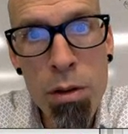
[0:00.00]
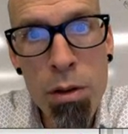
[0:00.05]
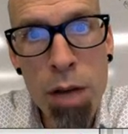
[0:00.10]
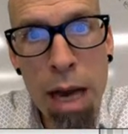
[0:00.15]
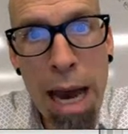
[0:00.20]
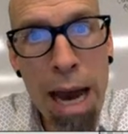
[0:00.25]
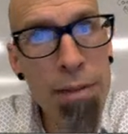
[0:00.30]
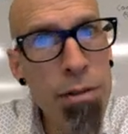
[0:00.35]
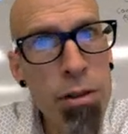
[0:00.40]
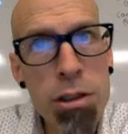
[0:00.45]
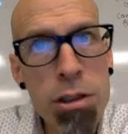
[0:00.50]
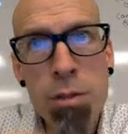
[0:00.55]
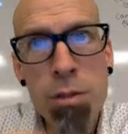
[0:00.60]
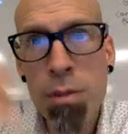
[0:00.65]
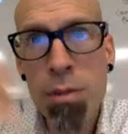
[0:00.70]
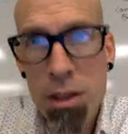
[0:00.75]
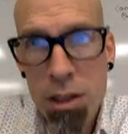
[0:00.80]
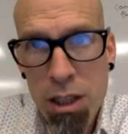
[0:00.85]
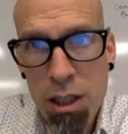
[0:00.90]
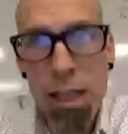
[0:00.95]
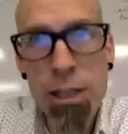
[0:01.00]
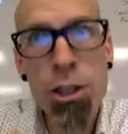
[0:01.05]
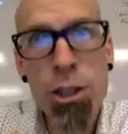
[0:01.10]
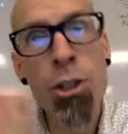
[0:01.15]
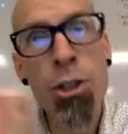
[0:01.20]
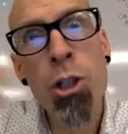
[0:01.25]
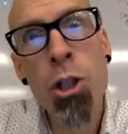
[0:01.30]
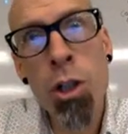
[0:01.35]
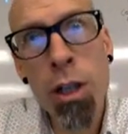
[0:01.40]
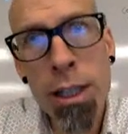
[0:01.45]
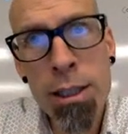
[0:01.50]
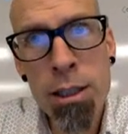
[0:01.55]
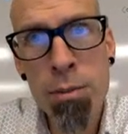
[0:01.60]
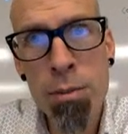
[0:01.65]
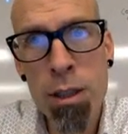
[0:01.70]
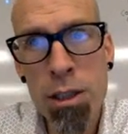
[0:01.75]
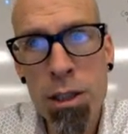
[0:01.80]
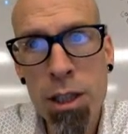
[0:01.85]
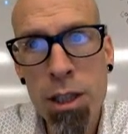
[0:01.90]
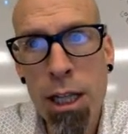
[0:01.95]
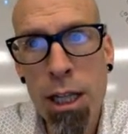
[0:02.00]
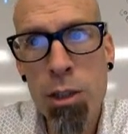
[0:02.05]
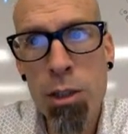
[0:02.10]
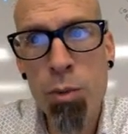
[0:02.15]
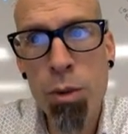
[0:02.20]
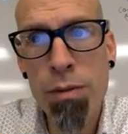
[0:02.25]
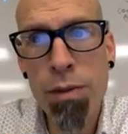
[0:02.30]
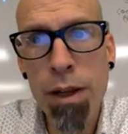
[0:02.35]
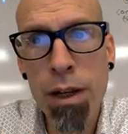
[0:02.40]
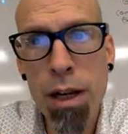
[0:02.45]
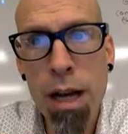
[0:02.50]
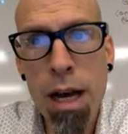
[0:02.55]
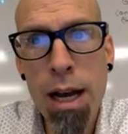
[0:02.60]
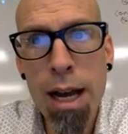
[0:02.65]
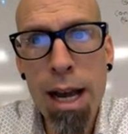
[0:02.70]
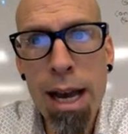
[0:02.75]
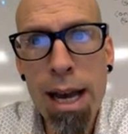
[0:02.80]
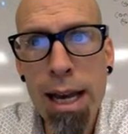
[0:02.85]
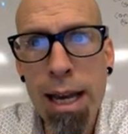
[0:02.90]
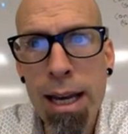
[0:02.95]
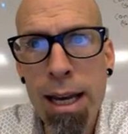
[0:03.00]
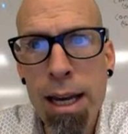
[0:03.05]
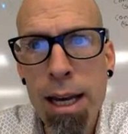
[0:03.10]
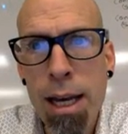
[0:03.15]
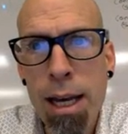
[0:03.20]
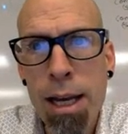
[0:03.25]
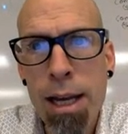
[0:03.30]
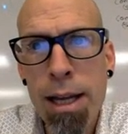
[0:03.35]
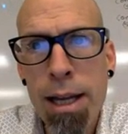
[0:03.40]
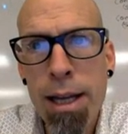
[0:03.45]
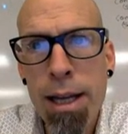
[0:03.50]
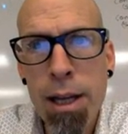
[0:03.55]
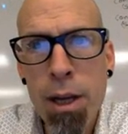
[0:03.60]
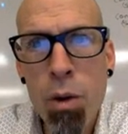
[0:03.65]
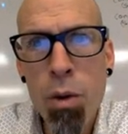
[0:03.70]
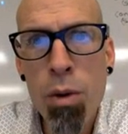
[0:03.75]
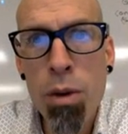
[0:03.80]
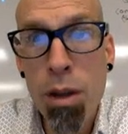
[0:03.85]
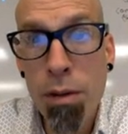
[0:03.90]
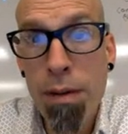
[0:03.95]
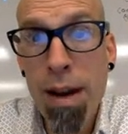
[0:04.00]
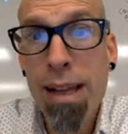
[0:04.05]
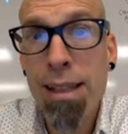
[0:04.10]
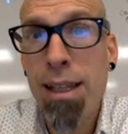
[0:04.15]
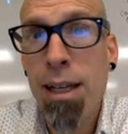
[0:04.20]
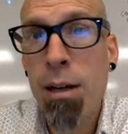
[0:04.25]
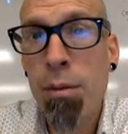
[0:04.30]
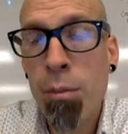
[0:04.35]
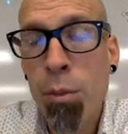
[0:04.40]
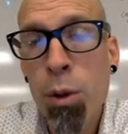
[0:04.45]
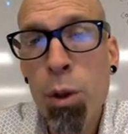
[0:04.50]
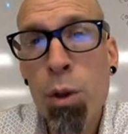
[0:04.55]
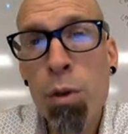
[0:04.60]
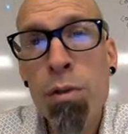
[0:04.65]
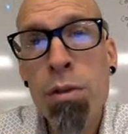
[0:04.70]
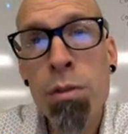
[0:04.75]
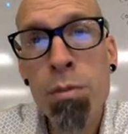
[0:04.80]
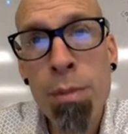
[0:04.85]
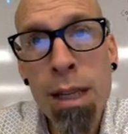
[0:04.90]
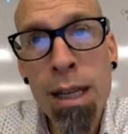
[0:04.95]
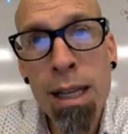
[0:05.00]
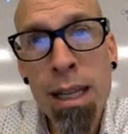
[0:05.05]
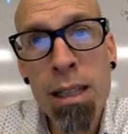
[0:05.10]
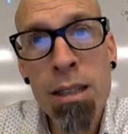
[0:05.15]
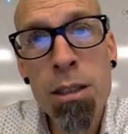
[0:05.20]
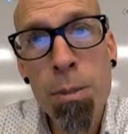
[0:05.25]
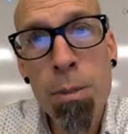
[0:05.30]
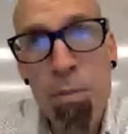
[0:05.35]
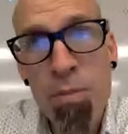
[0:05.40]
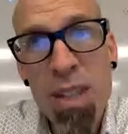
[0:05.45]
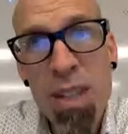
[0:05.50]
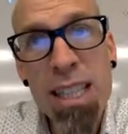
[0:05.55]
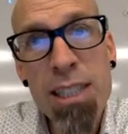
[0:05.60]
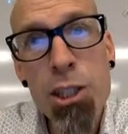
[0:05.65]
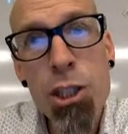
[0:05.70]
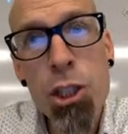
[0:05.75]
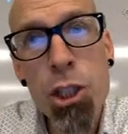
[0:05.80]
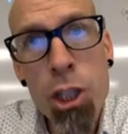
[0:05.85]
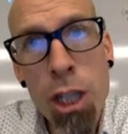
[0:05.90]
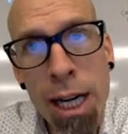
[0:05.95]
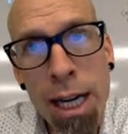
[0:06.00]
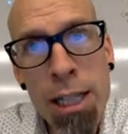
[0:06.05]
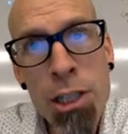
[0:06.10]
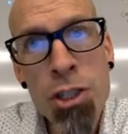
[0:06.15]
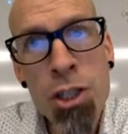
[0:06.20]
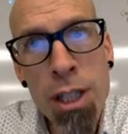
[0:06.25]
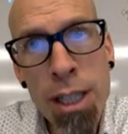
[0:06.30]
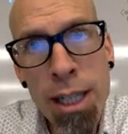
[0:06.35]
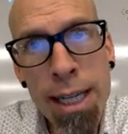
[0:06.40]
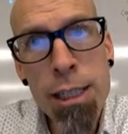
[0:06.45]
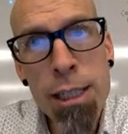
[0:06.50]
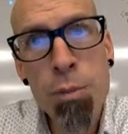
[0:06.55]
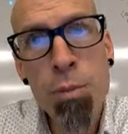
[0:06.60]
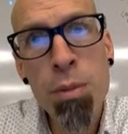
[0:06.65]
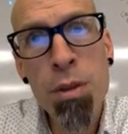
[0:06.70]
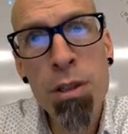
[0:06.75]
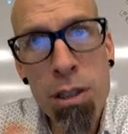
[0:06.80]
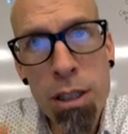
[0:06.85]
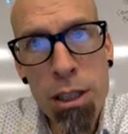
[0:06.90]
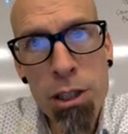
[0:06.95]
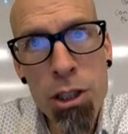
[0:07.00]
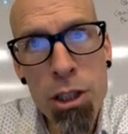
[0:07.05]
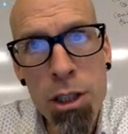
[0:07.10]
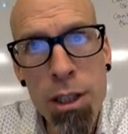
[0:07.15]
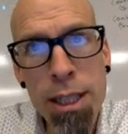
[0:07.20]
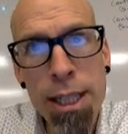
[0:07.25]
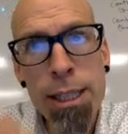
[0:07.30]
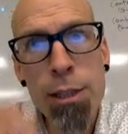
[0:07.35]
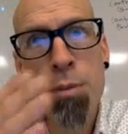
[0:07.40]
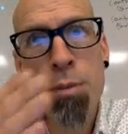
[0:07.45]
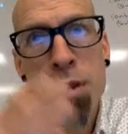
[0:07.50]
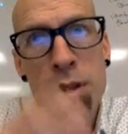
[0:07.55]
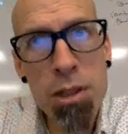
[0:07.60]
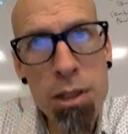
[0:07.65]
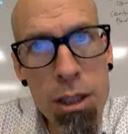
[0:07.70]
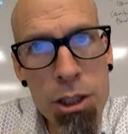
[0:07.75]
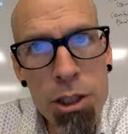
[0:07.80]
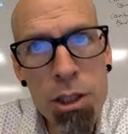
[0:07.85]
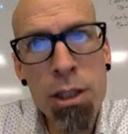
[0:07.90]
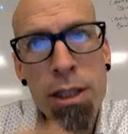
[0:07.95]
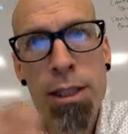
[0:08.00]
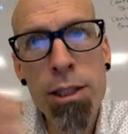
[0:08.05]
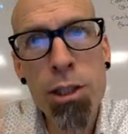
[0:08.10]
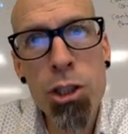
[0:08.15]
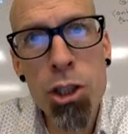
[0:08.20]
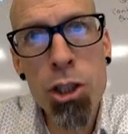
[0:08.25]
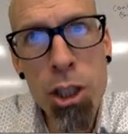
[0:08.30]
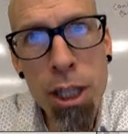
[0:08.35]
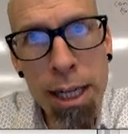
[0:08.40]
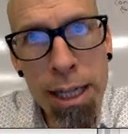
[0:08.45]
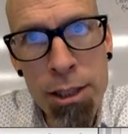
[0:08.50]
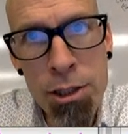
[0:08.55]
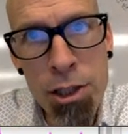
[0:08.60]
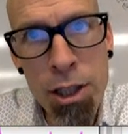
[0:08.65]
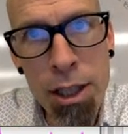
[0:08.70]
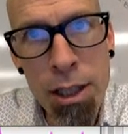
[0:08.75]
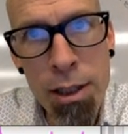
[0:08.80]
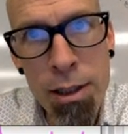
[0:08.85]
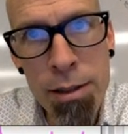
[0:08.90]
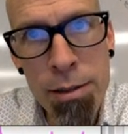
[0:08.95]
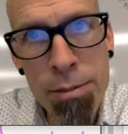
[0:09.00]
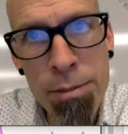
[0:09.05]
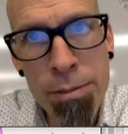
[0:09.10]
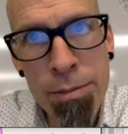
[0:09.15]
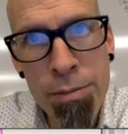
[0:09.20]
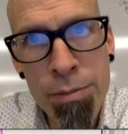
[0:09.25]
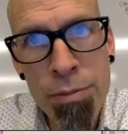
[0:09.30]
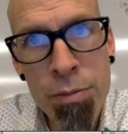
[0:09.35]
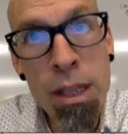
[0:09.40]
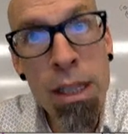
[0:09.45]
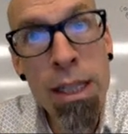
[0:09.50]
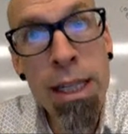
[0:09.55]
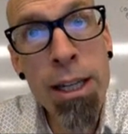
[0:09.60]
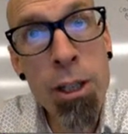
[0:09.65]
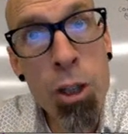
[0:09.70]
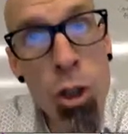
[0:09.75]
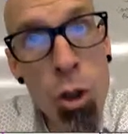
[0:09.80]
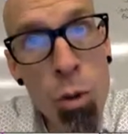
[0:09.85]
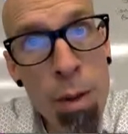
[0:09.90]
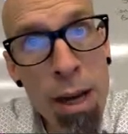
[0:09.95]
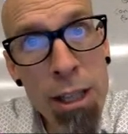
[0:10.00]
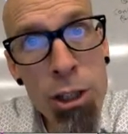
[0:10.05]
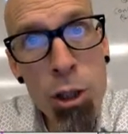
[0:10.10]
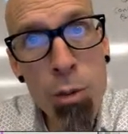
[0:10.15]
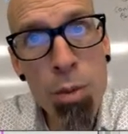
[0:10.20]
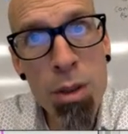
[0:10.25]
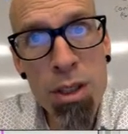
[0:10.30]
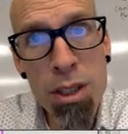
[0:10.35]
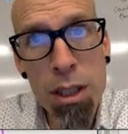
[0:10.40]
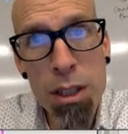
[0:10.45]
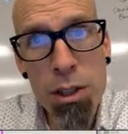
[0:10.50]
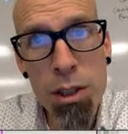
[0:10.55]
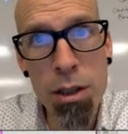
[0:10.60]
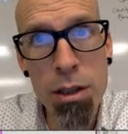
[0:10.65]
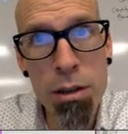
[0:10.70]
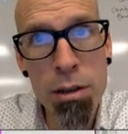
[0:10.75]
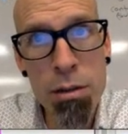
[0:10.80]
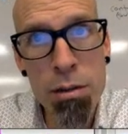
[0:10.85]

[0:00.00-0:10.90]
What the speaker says: After some discussion, during some discussion, we figured out, hey, the fact that it moves means it's changing its position. Its position is changing. Can you measure position?